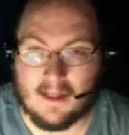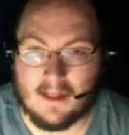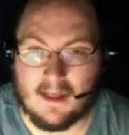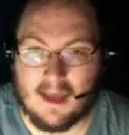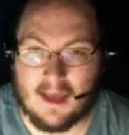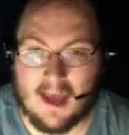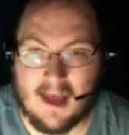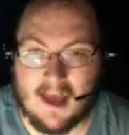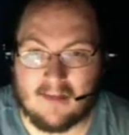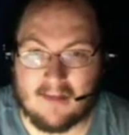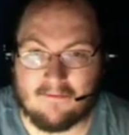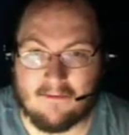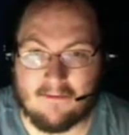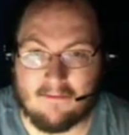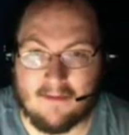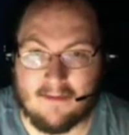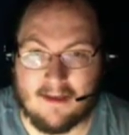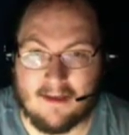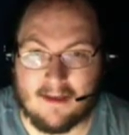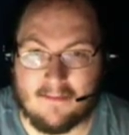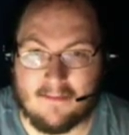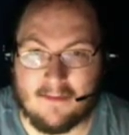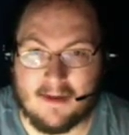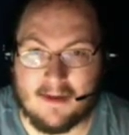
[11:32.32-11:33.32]
As for
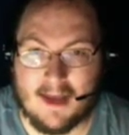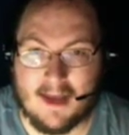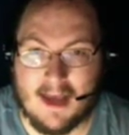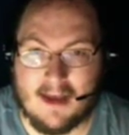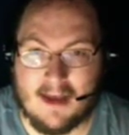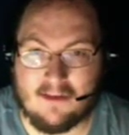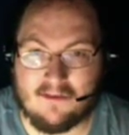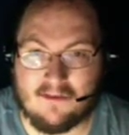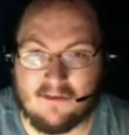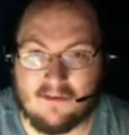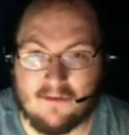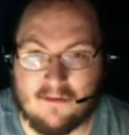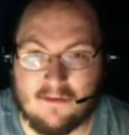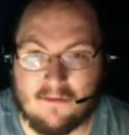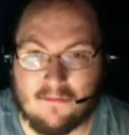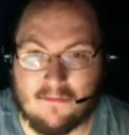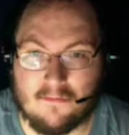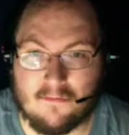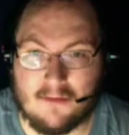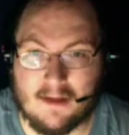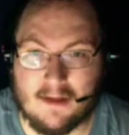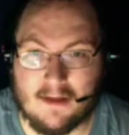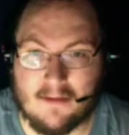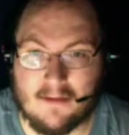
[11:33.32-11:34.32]
recommendations,
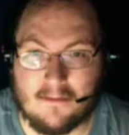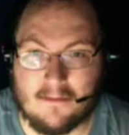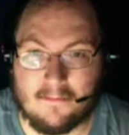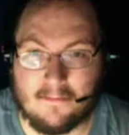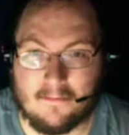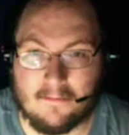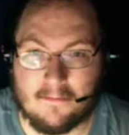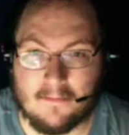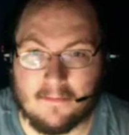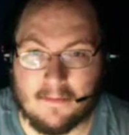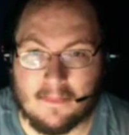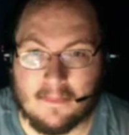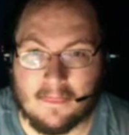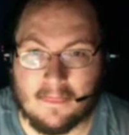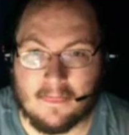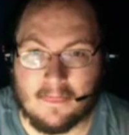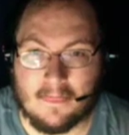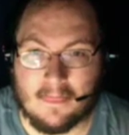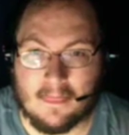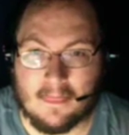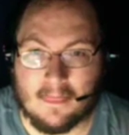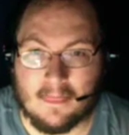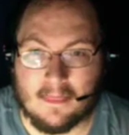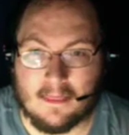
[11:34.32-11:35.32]
well,
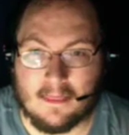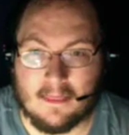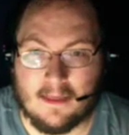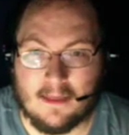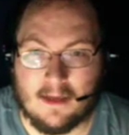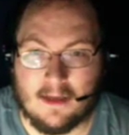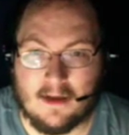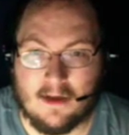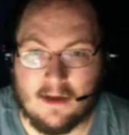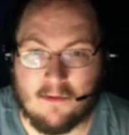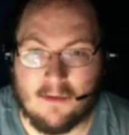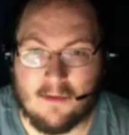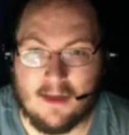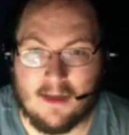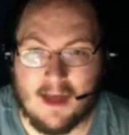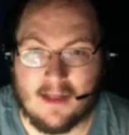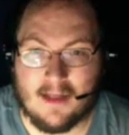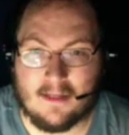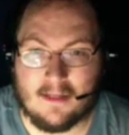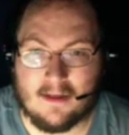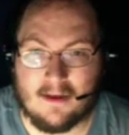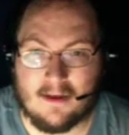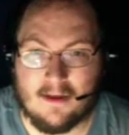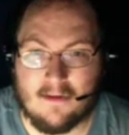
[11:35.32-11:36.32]
we
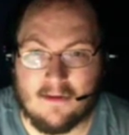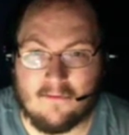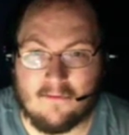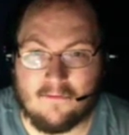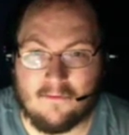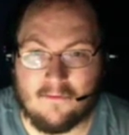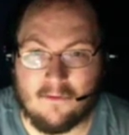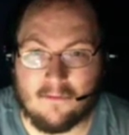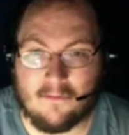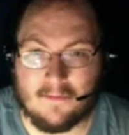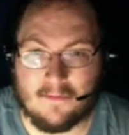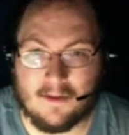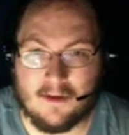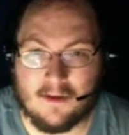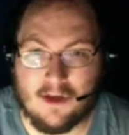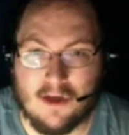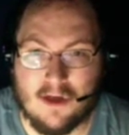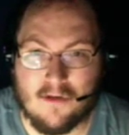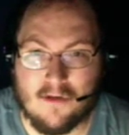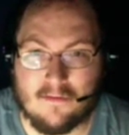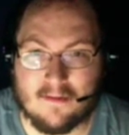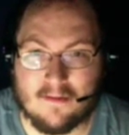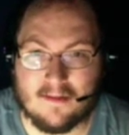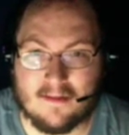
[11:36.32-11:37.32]
got the
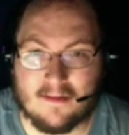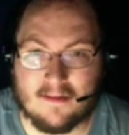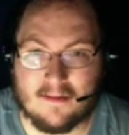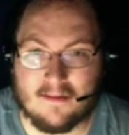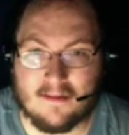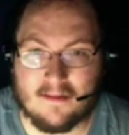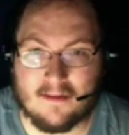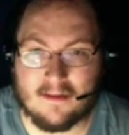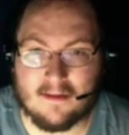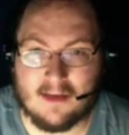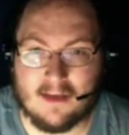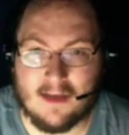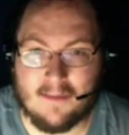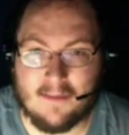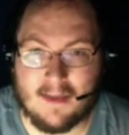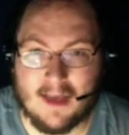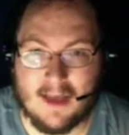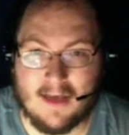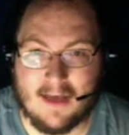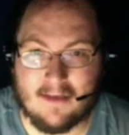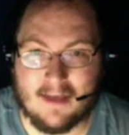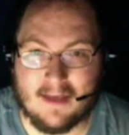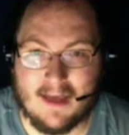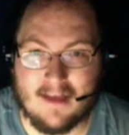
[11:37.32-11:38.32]
Notes coming
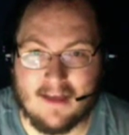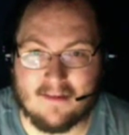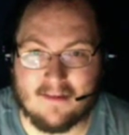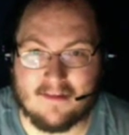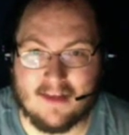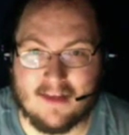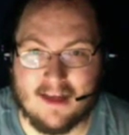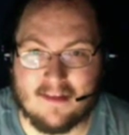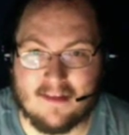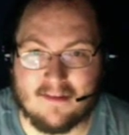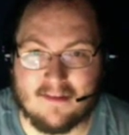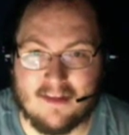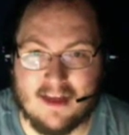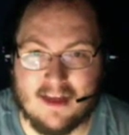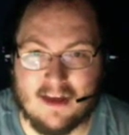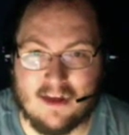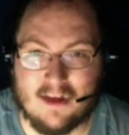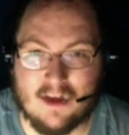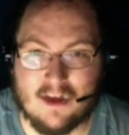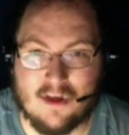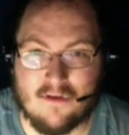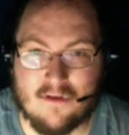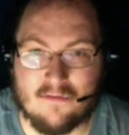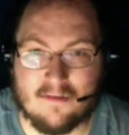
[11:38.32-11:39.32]
out. Yes, I
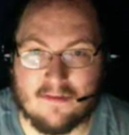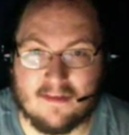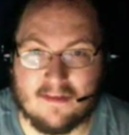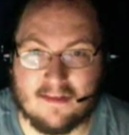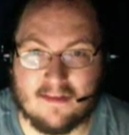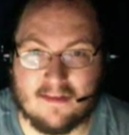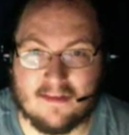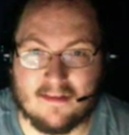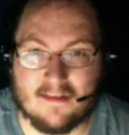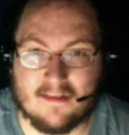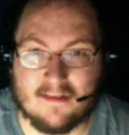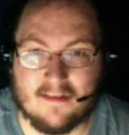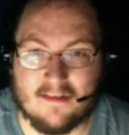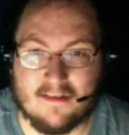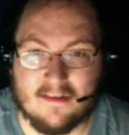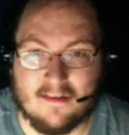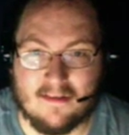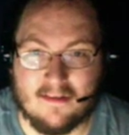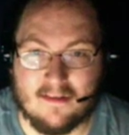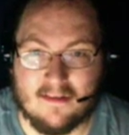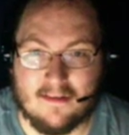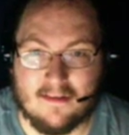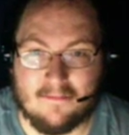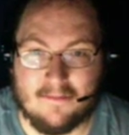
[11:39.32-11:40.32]
said Notes
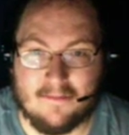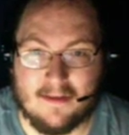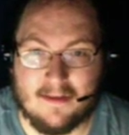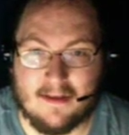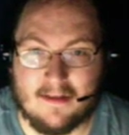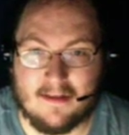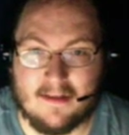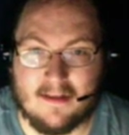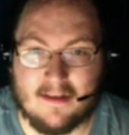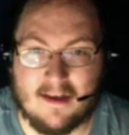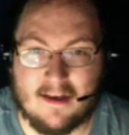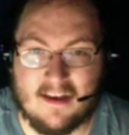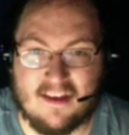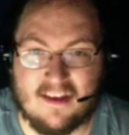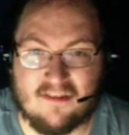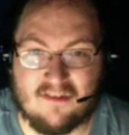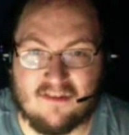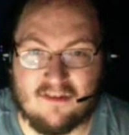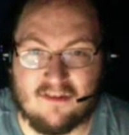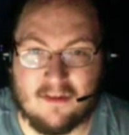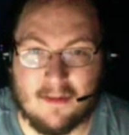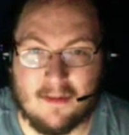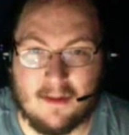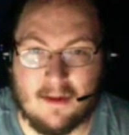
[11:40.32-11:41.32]
because in
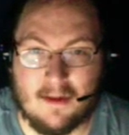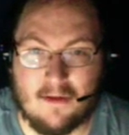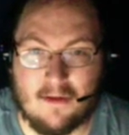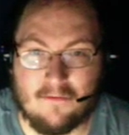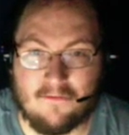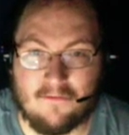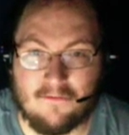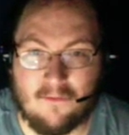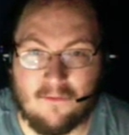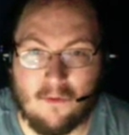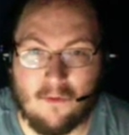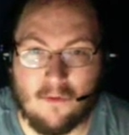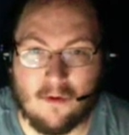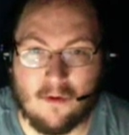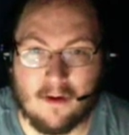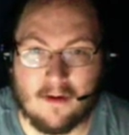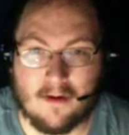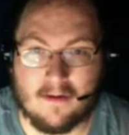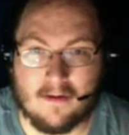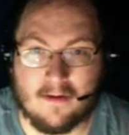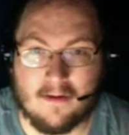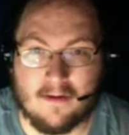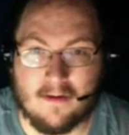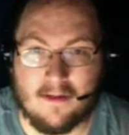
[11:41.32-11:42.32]
addition to the Note
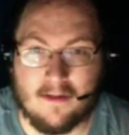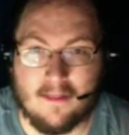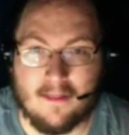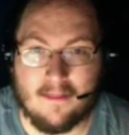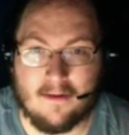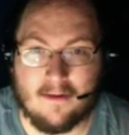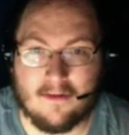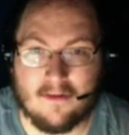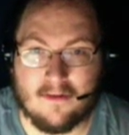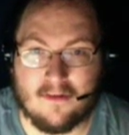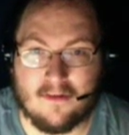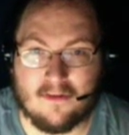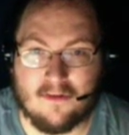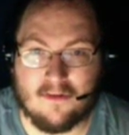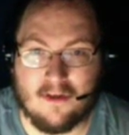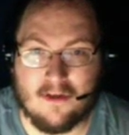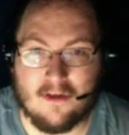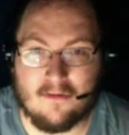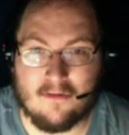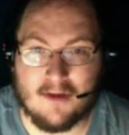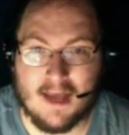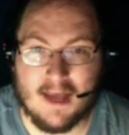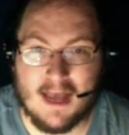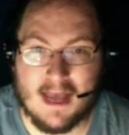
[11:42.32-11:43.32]
4, there's this
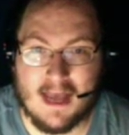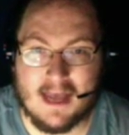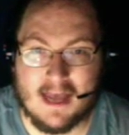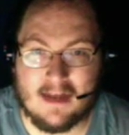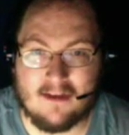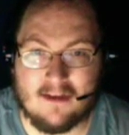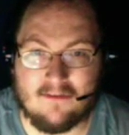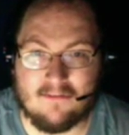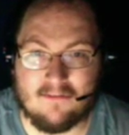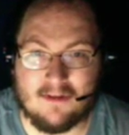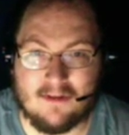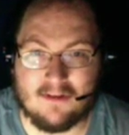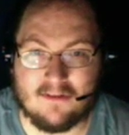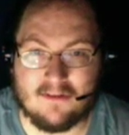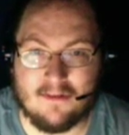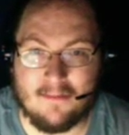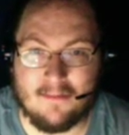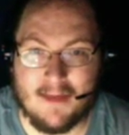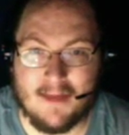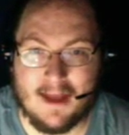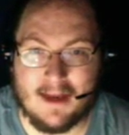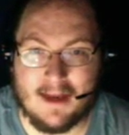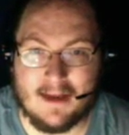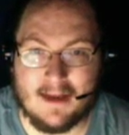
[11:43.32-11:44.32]
Note Edge, which the
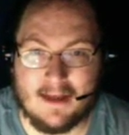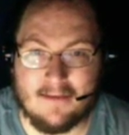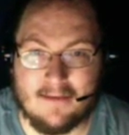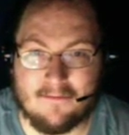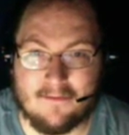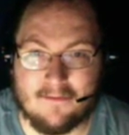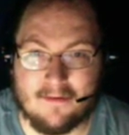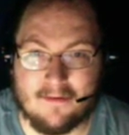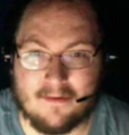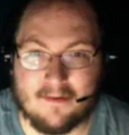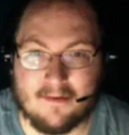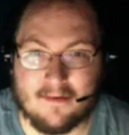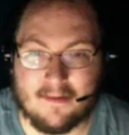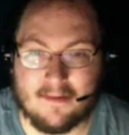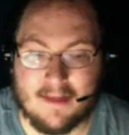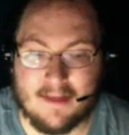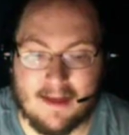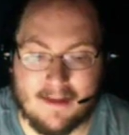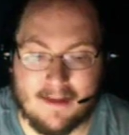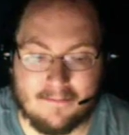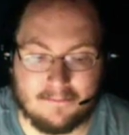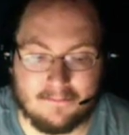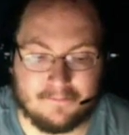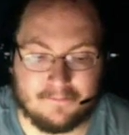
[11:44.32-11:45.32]
main difference is
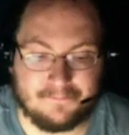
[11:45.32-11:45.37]
that